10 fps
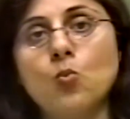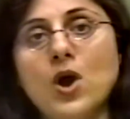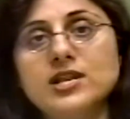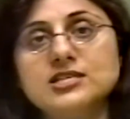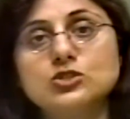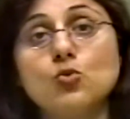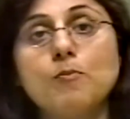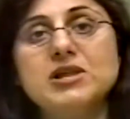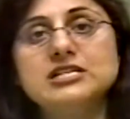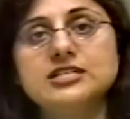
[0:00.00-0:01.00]
One is to
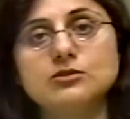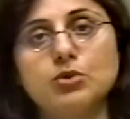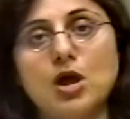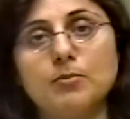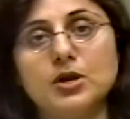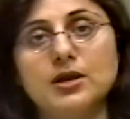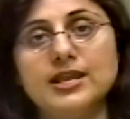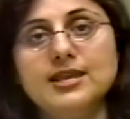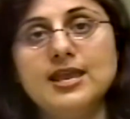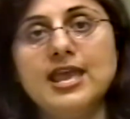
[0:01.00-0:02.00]
build it
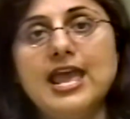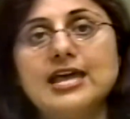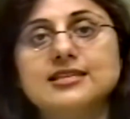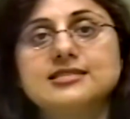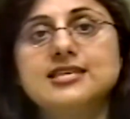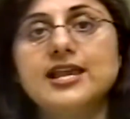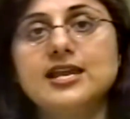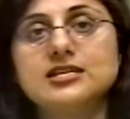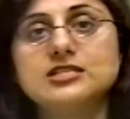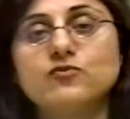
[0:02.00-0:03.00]
properly, and the
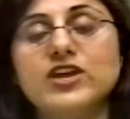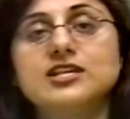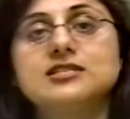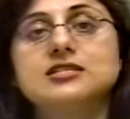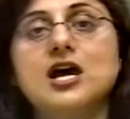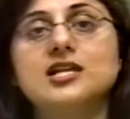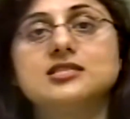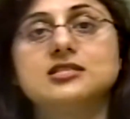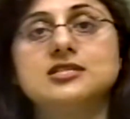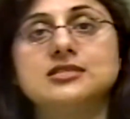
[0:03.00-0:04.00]
second is when it
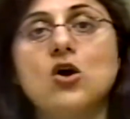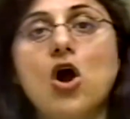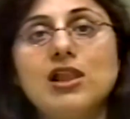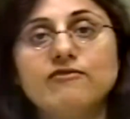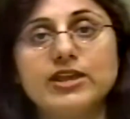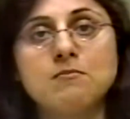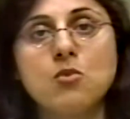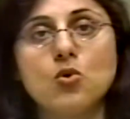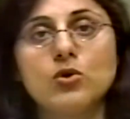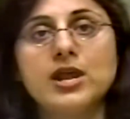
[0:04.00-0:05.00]
starts dissolving
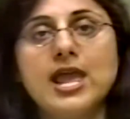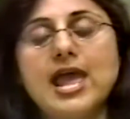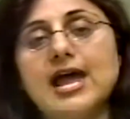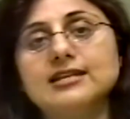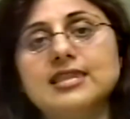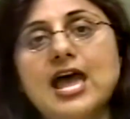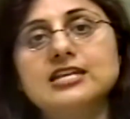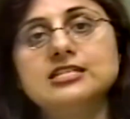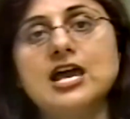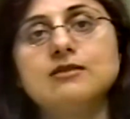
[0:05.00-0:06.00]
more, at
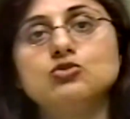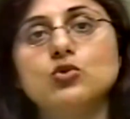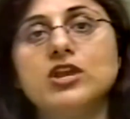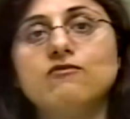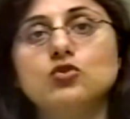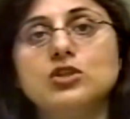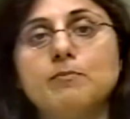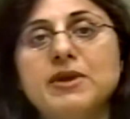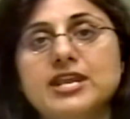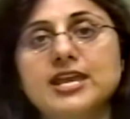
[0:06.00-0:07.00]
that time to give you the
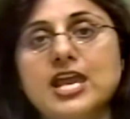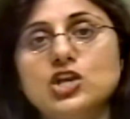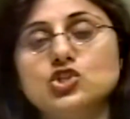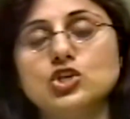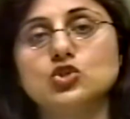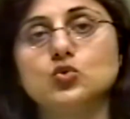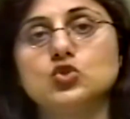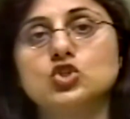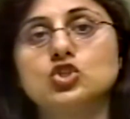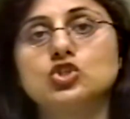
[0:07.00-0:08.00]
medication to
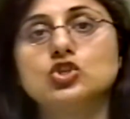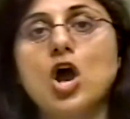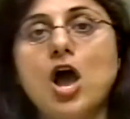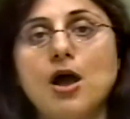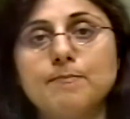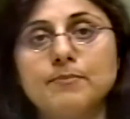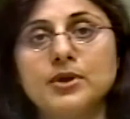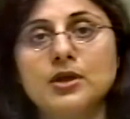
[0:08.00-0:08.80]
stop